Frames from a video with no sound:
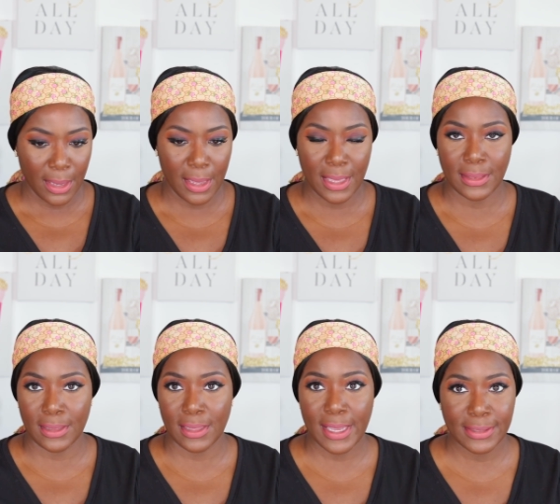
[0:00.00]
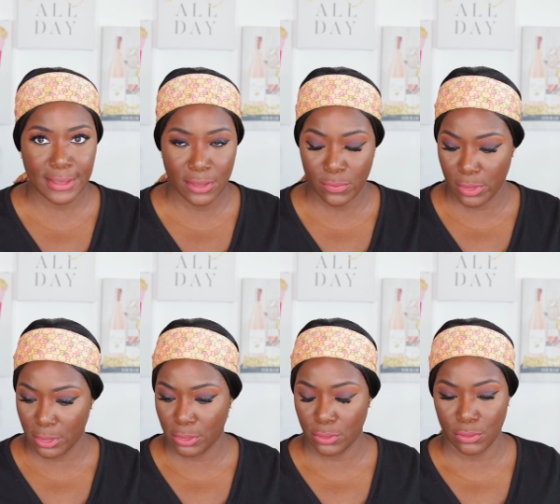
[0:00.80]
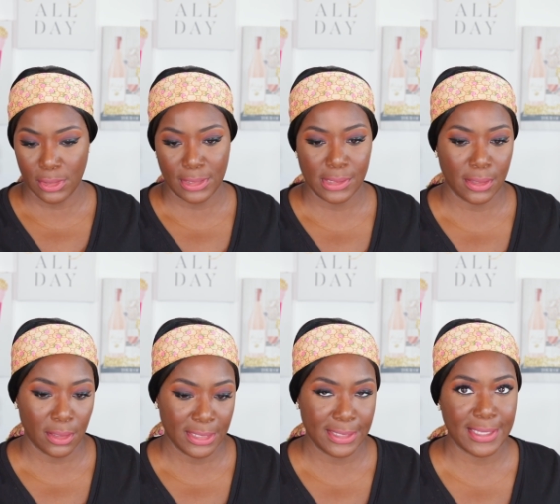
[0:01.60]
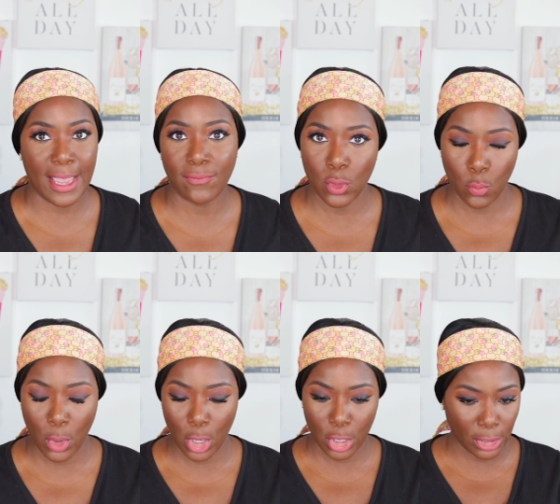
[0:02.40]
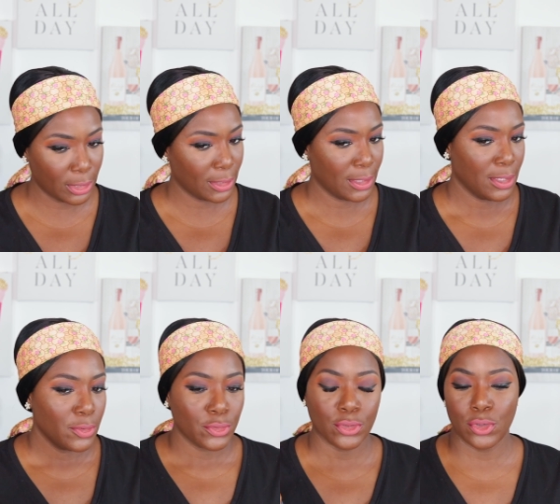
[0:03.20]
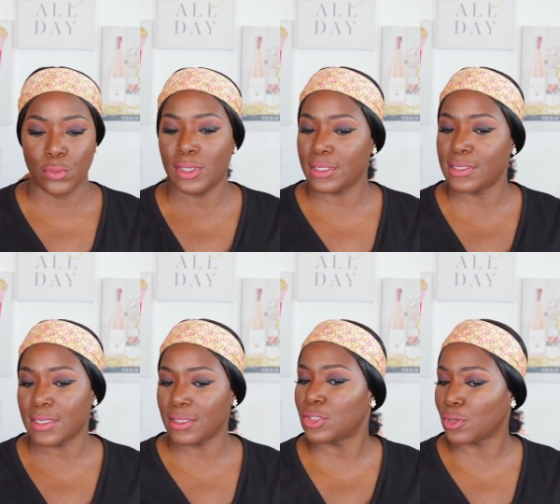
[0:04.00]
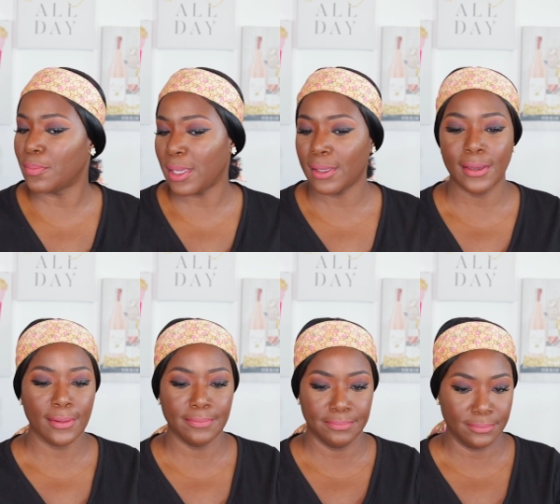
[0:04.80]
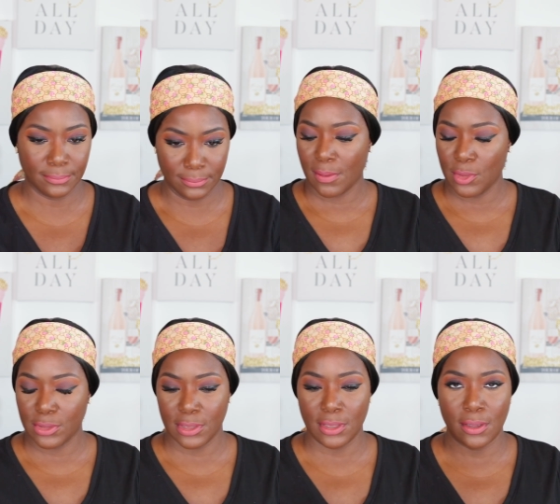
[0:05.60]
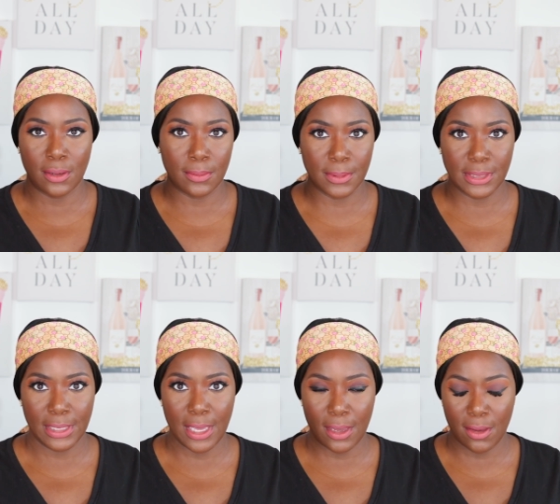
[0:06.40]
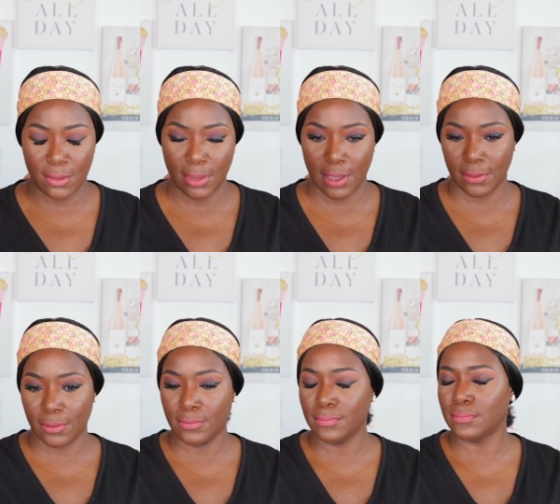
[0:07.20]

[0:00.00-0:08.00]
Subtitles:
And the last thing you want to do is save your work. So you want to set your makeup. I'm using the Urban Decay All Nighter.